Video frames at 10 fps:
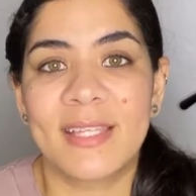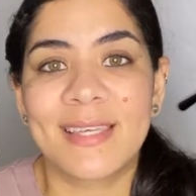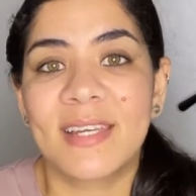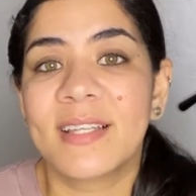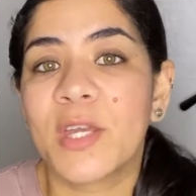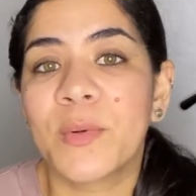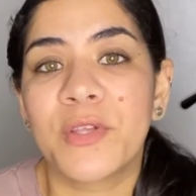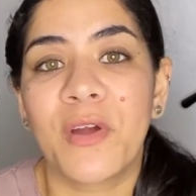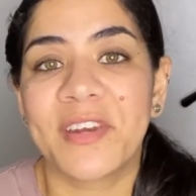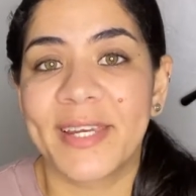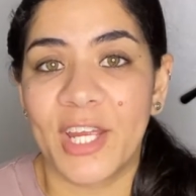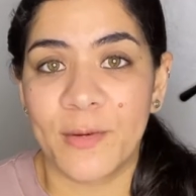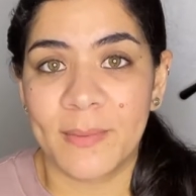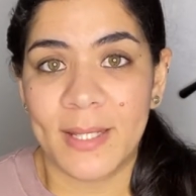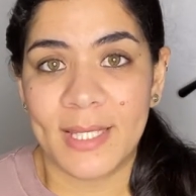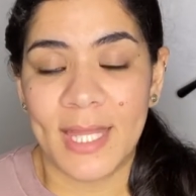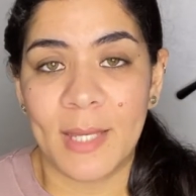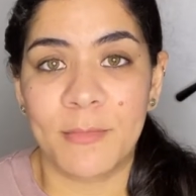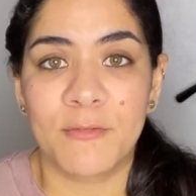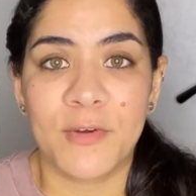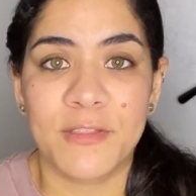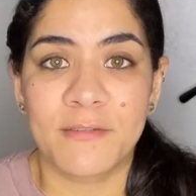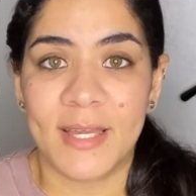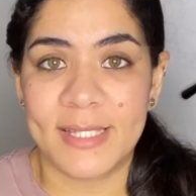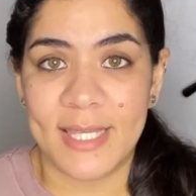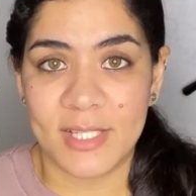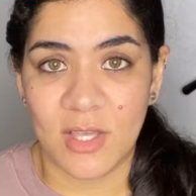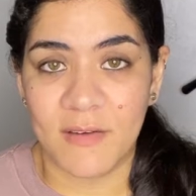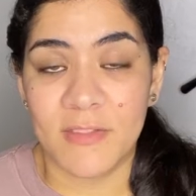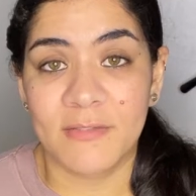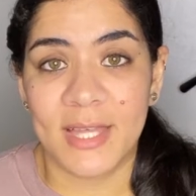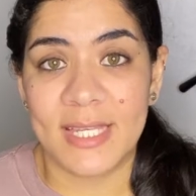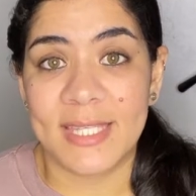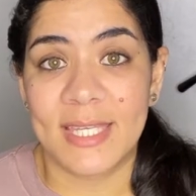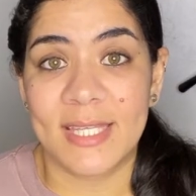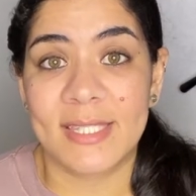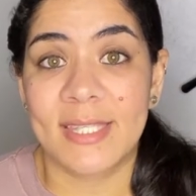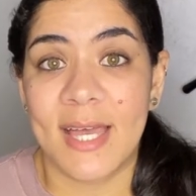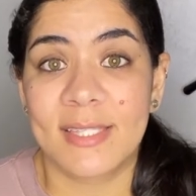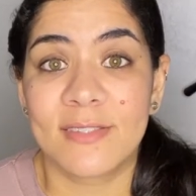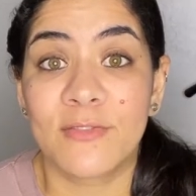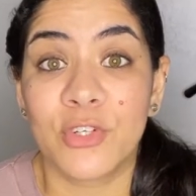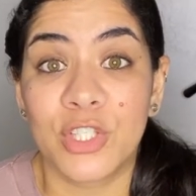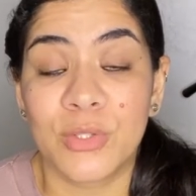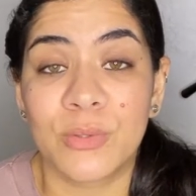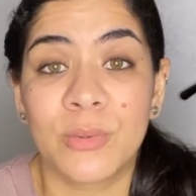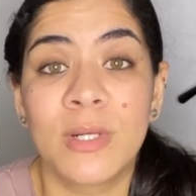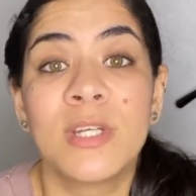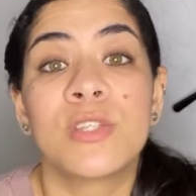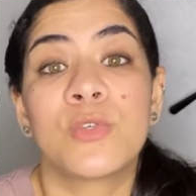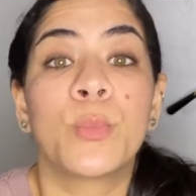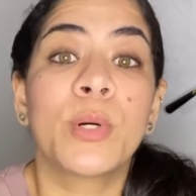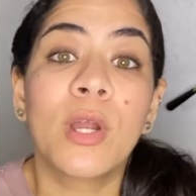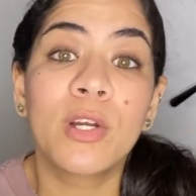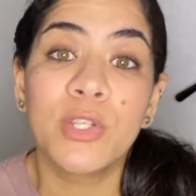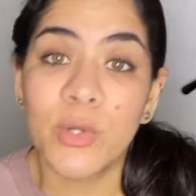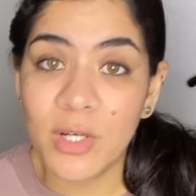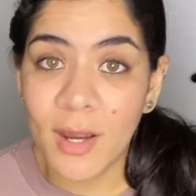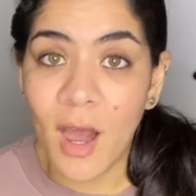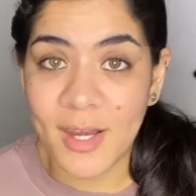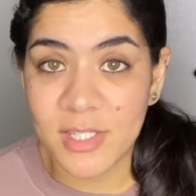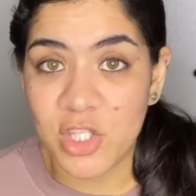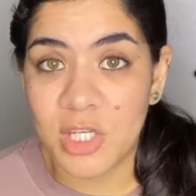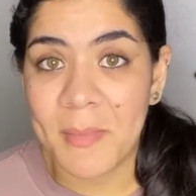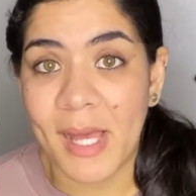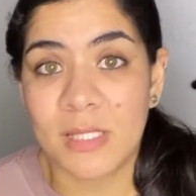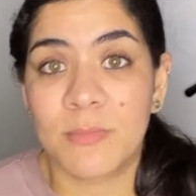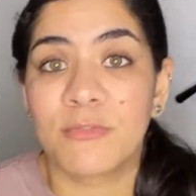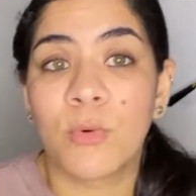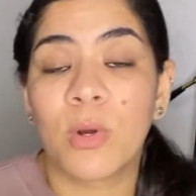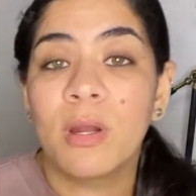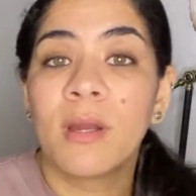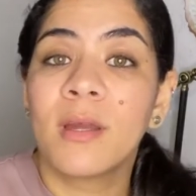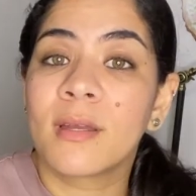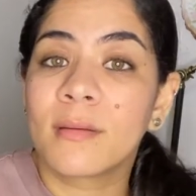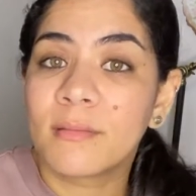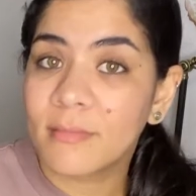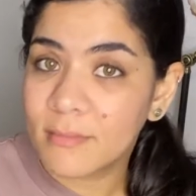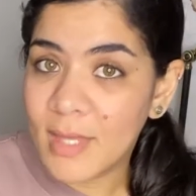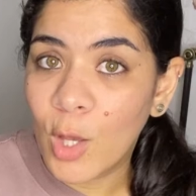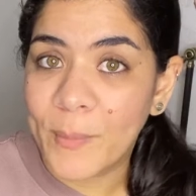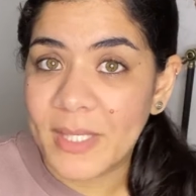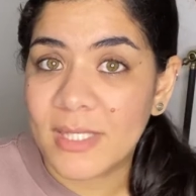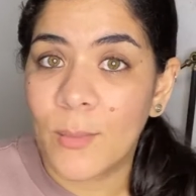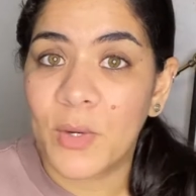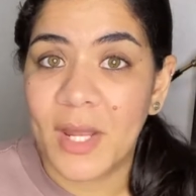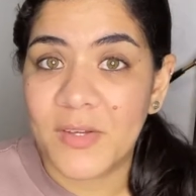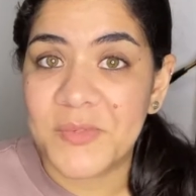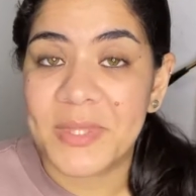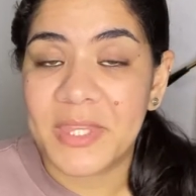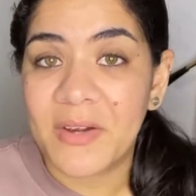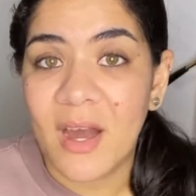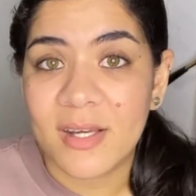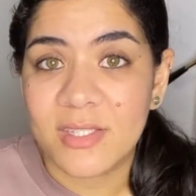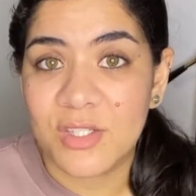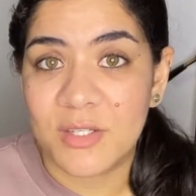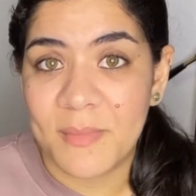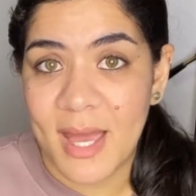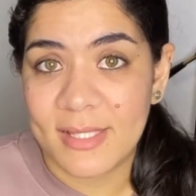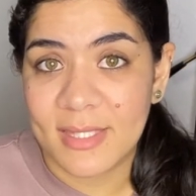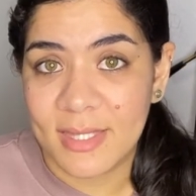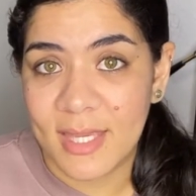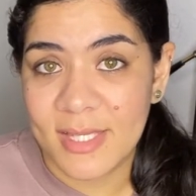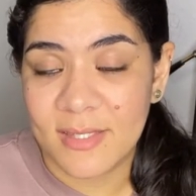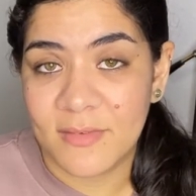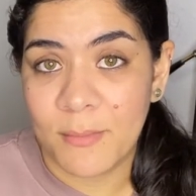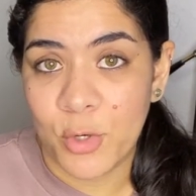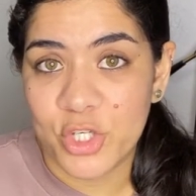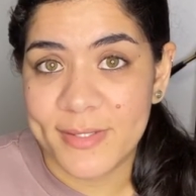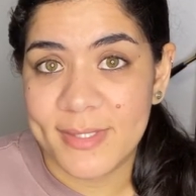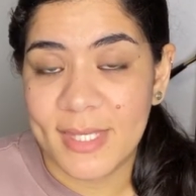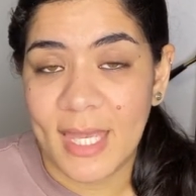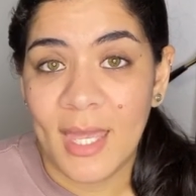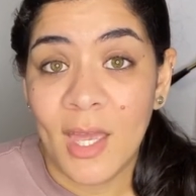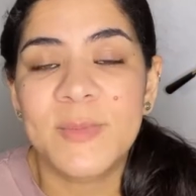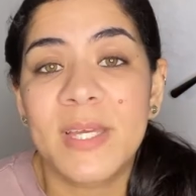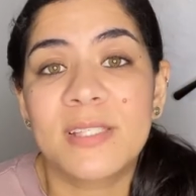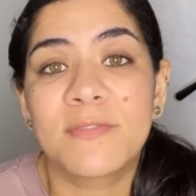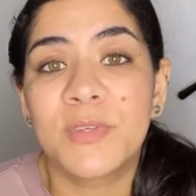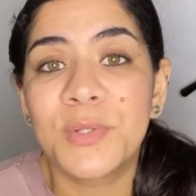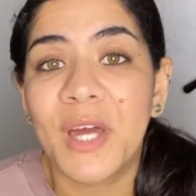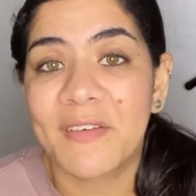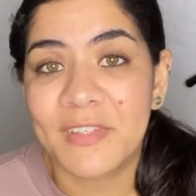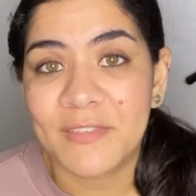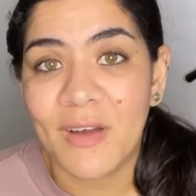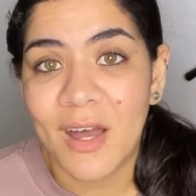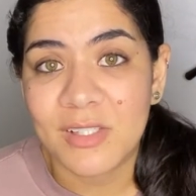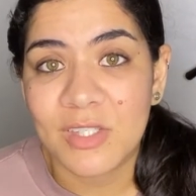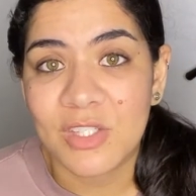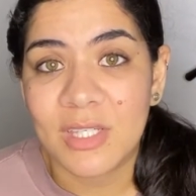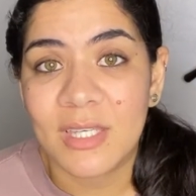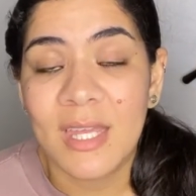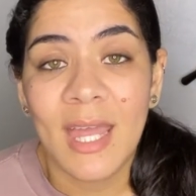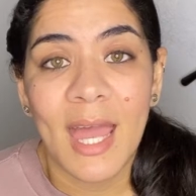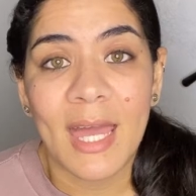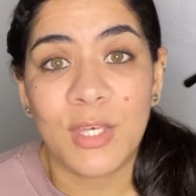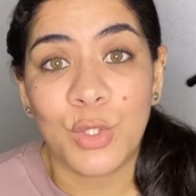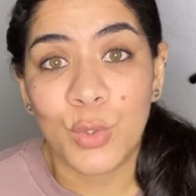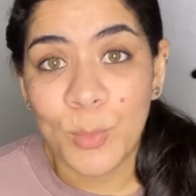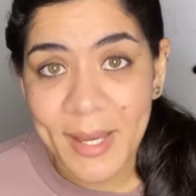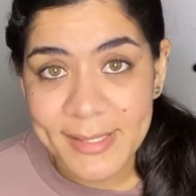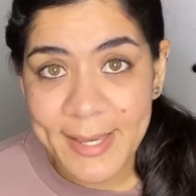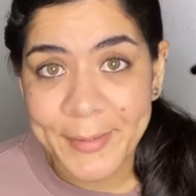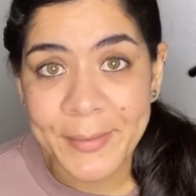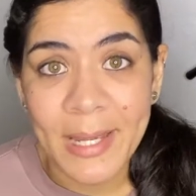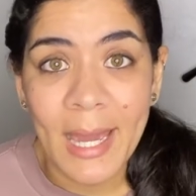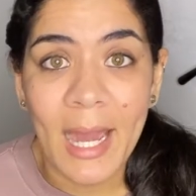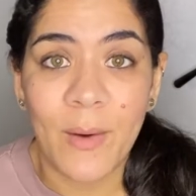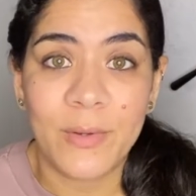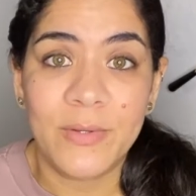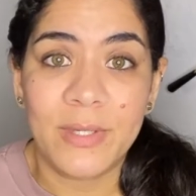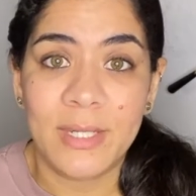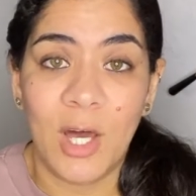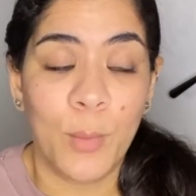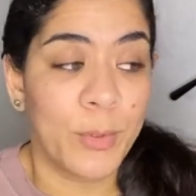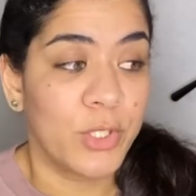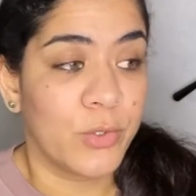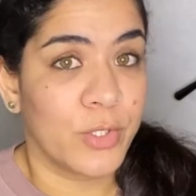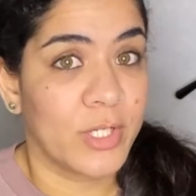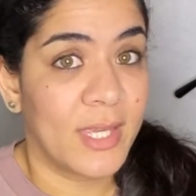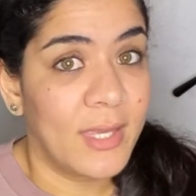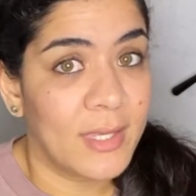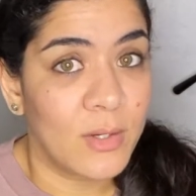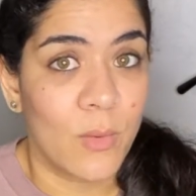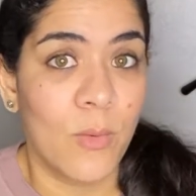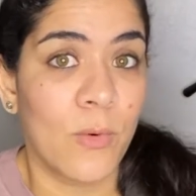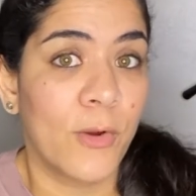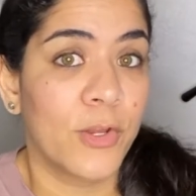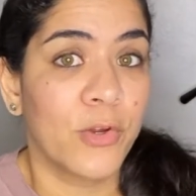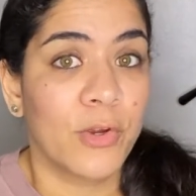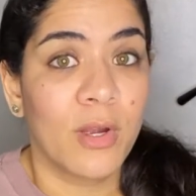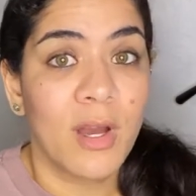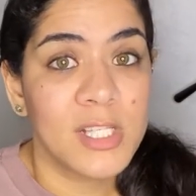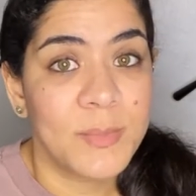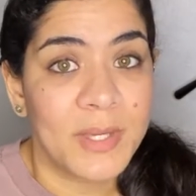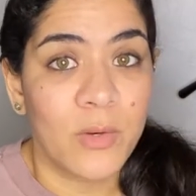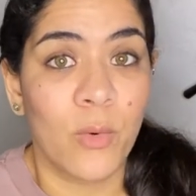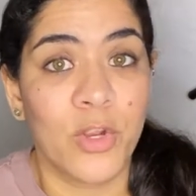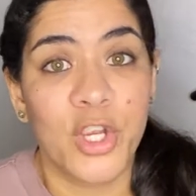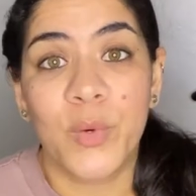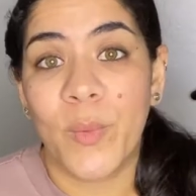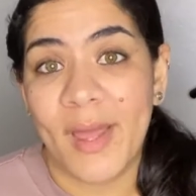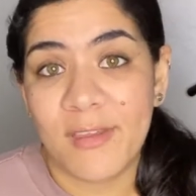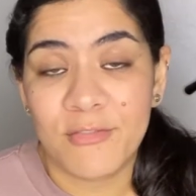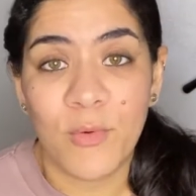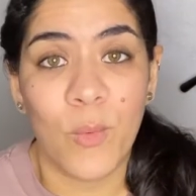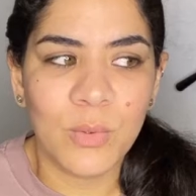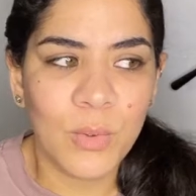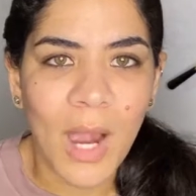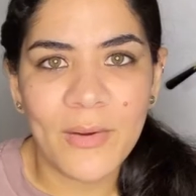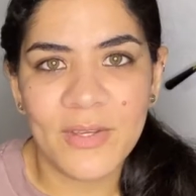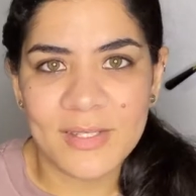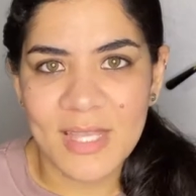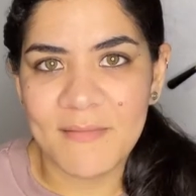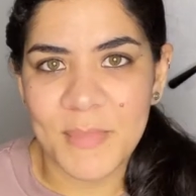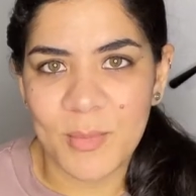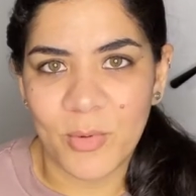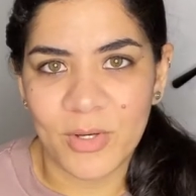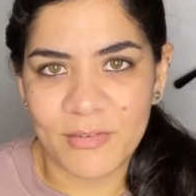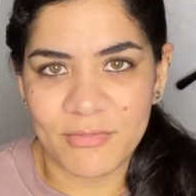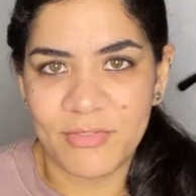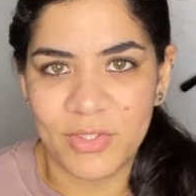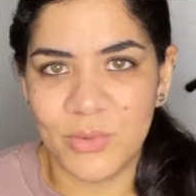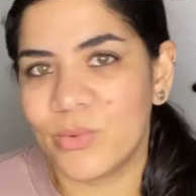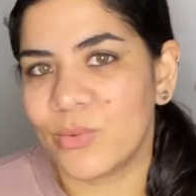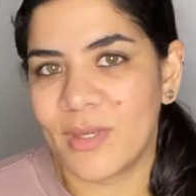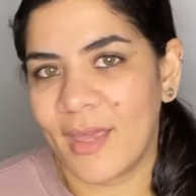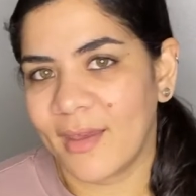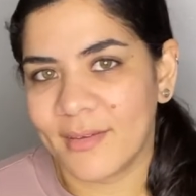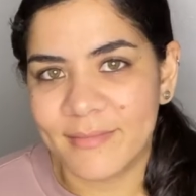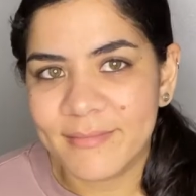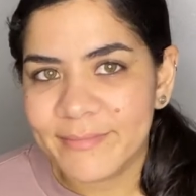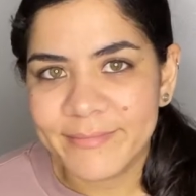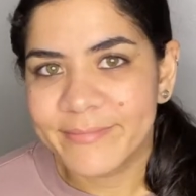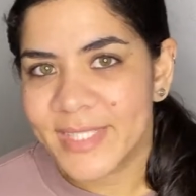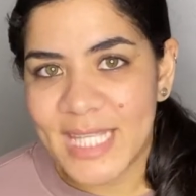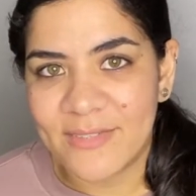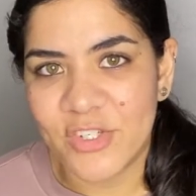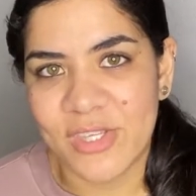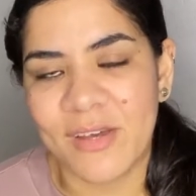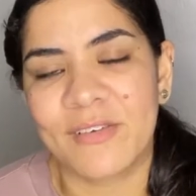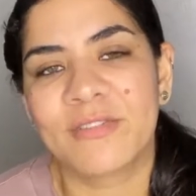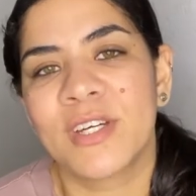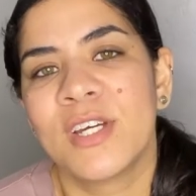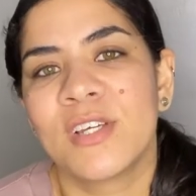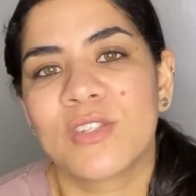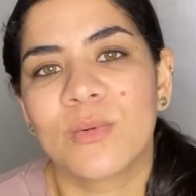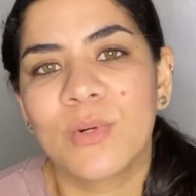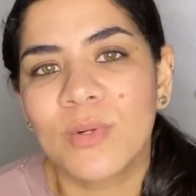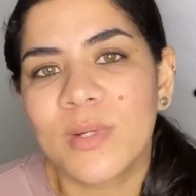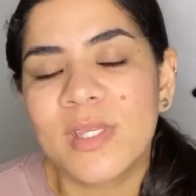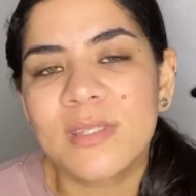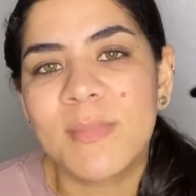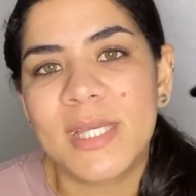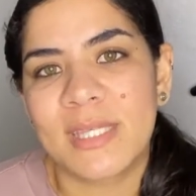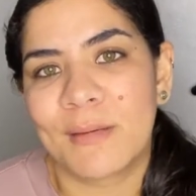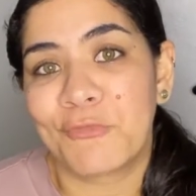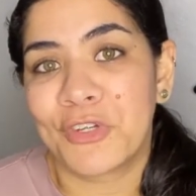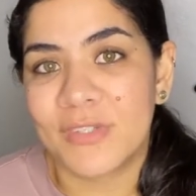It's kind of like when you're on an airplane and before the flight takes off, the flight attendant says for you to put on your oxygen mask before helping someone else with their oxygen mask in the case of an emergency. It's because if you don't have enough oxygen and you pass out, how are you going to help your kid or your husband or your wife? How are you going to save people if you can't save yourself? So always make time